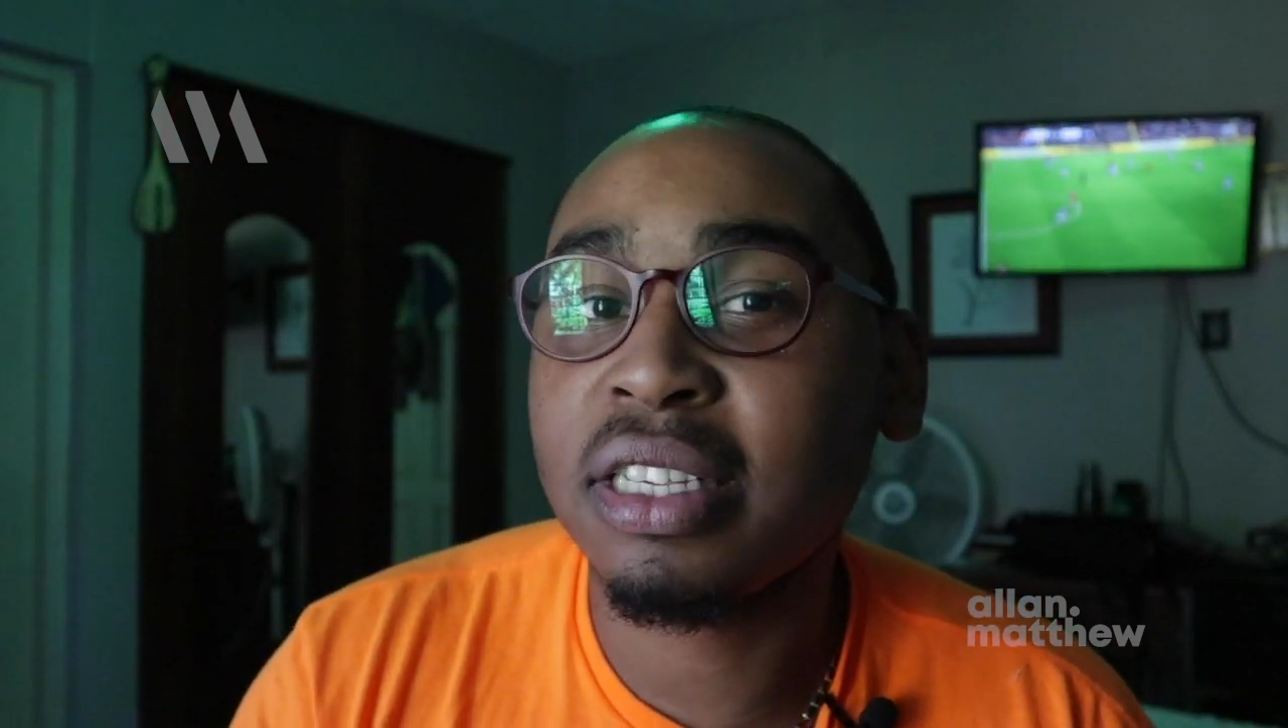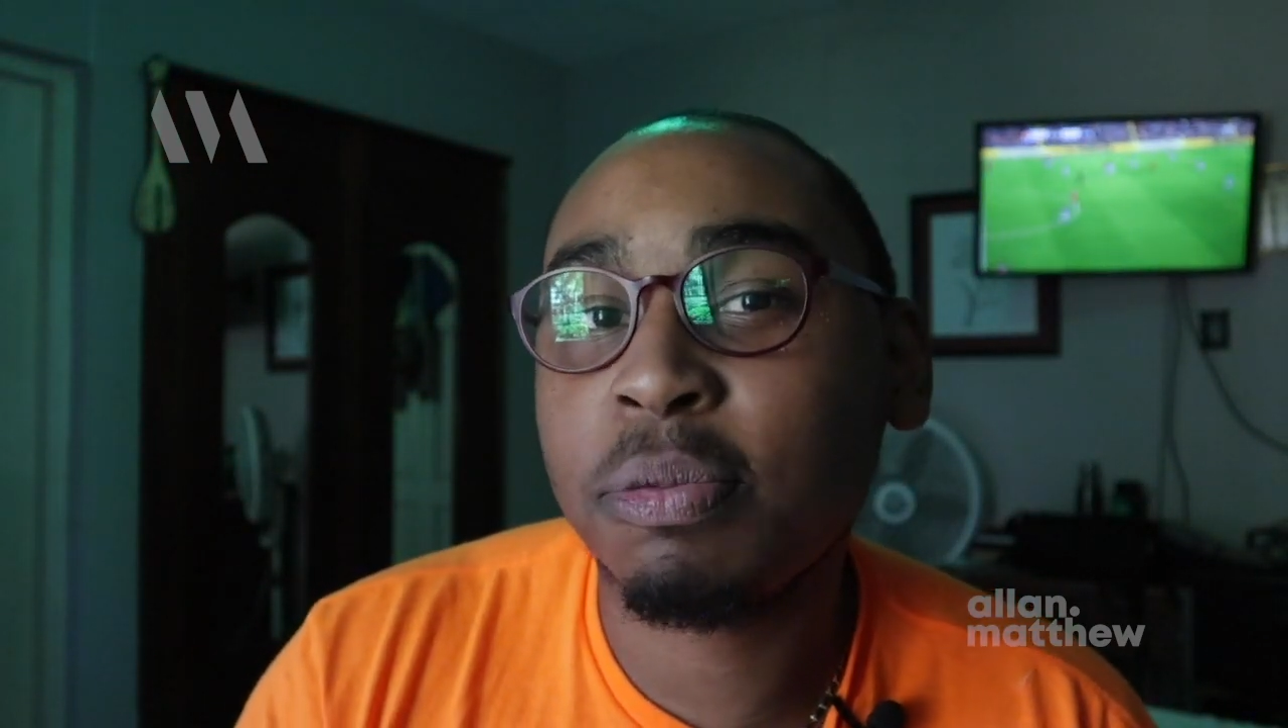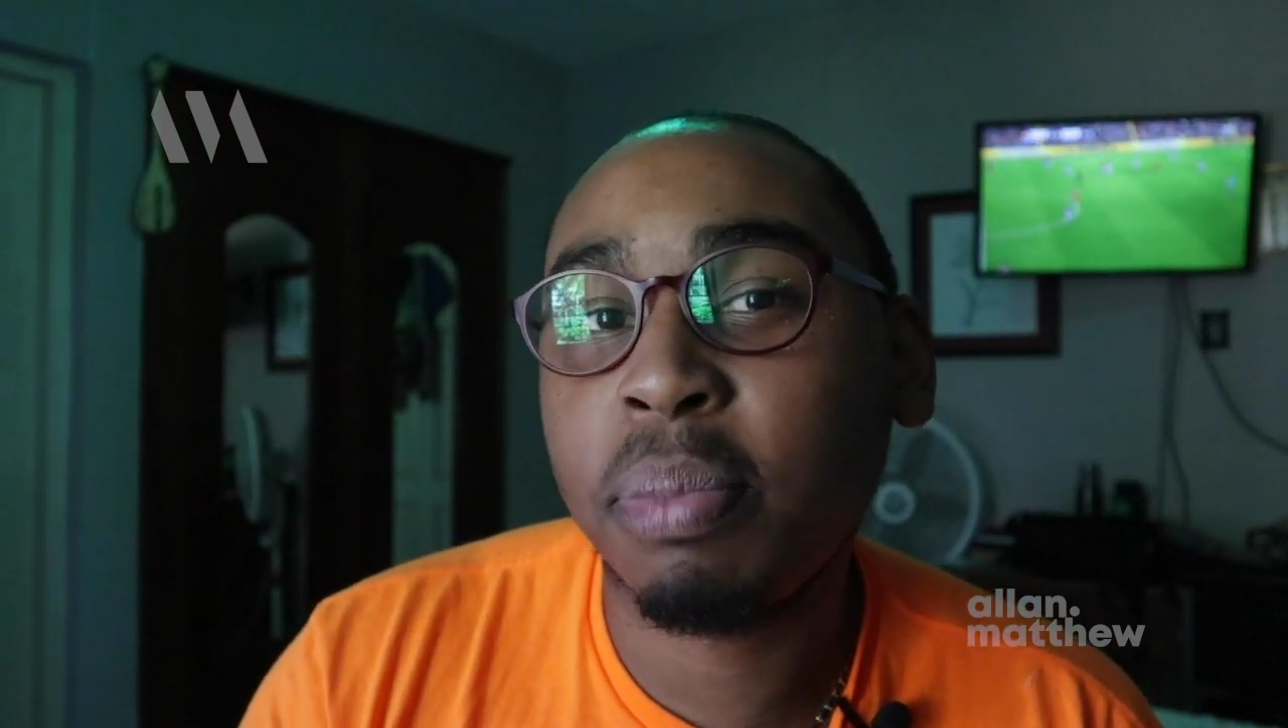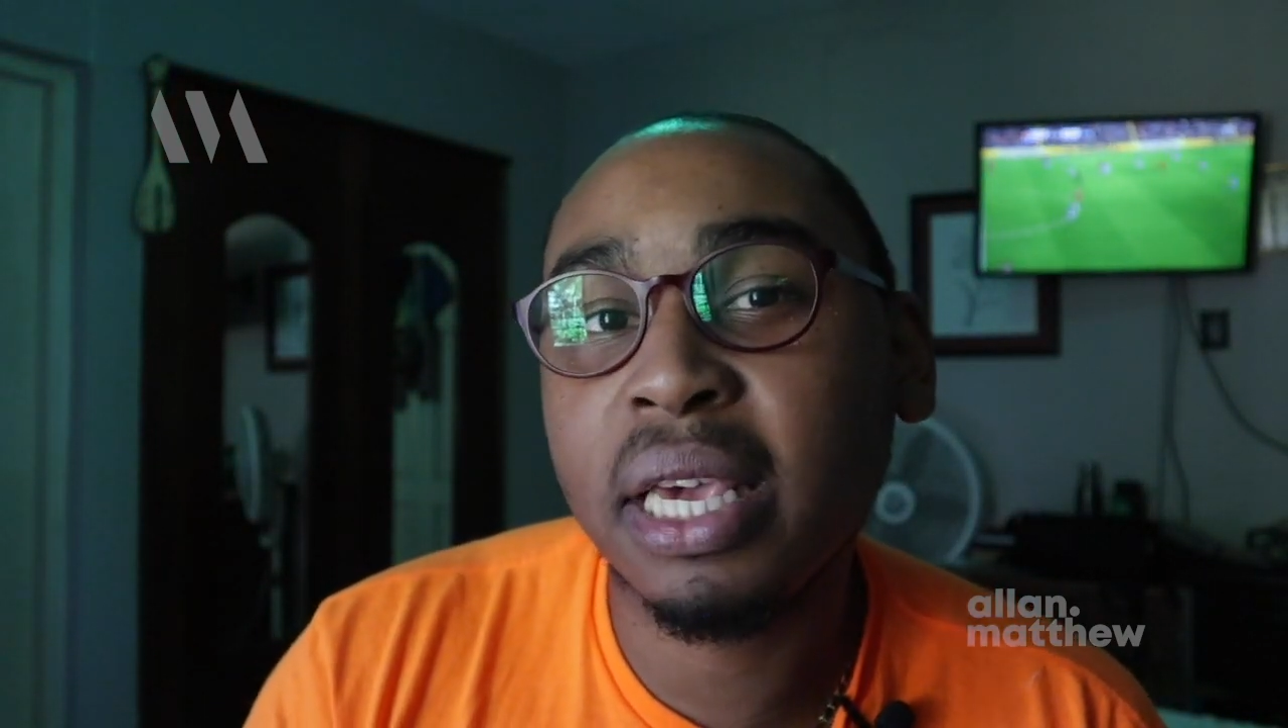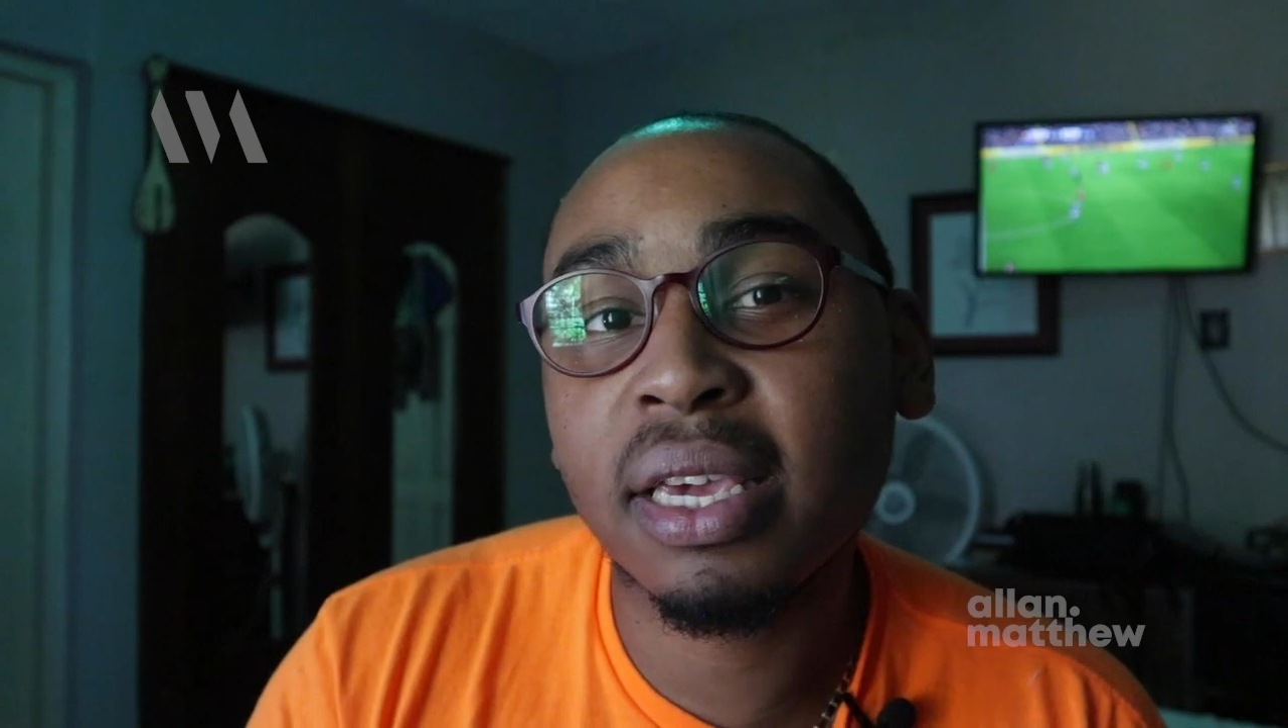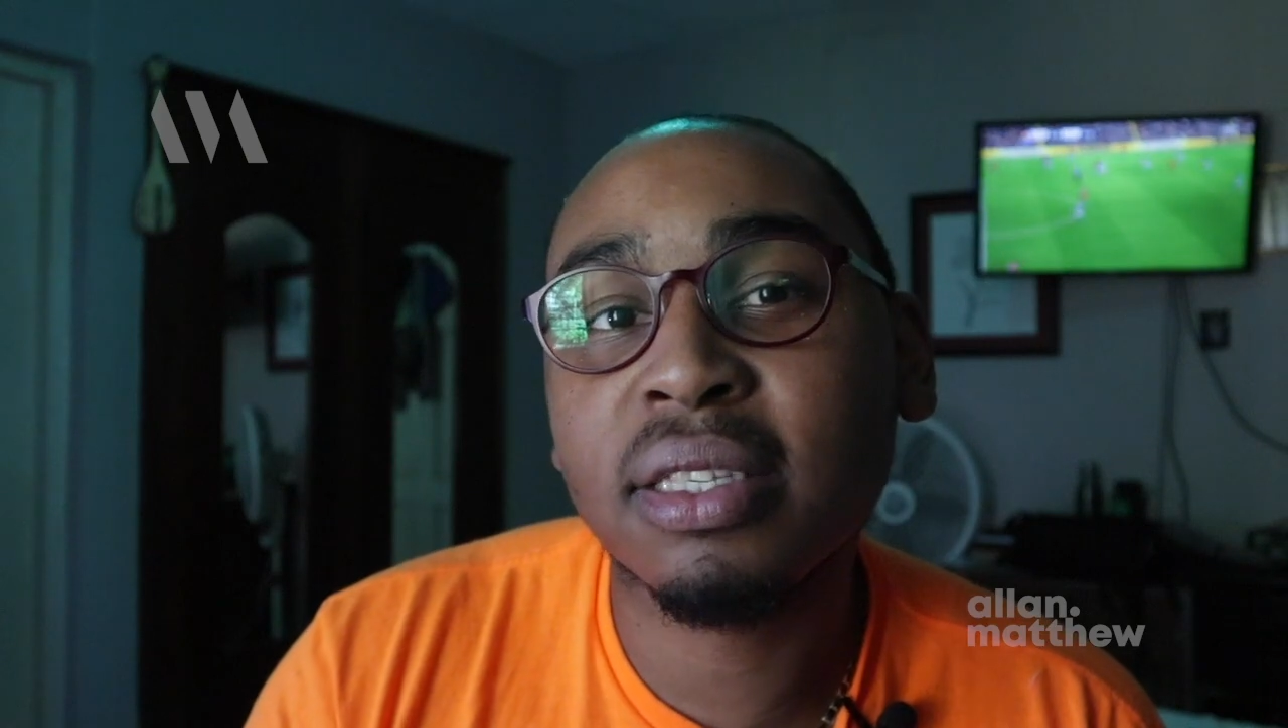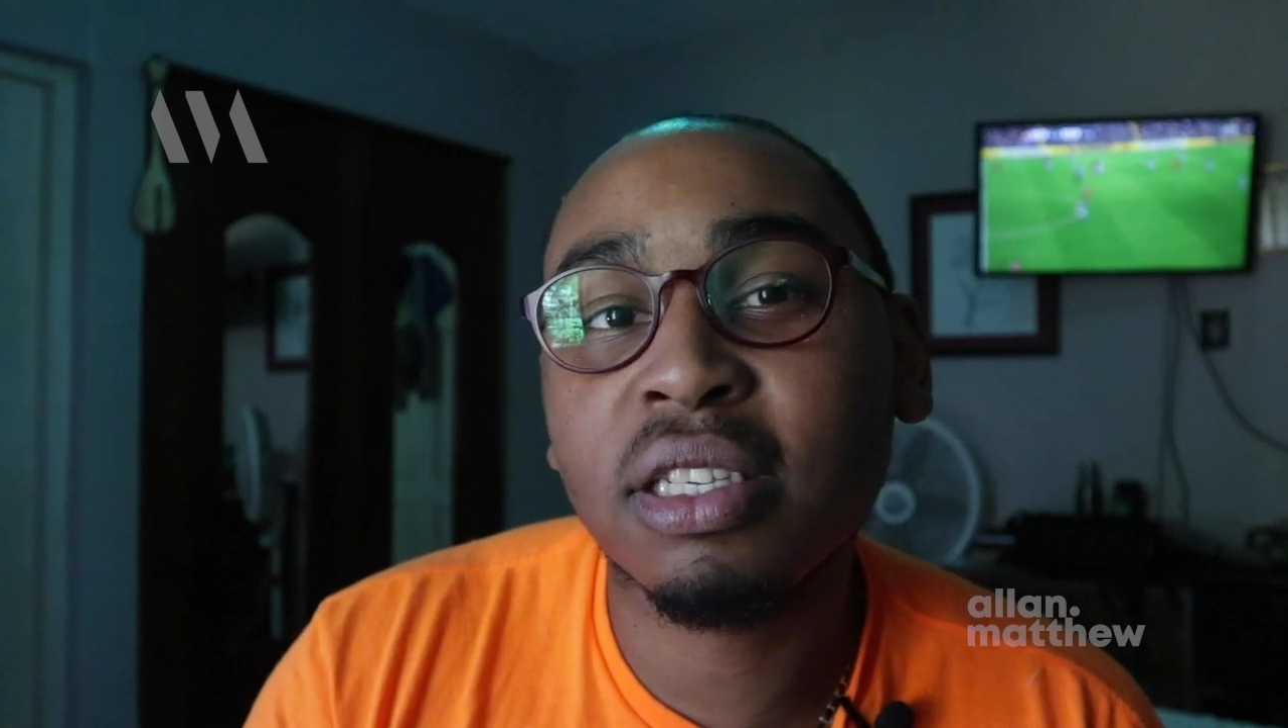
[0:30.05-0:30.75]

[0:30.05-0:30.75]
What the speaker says: is speaking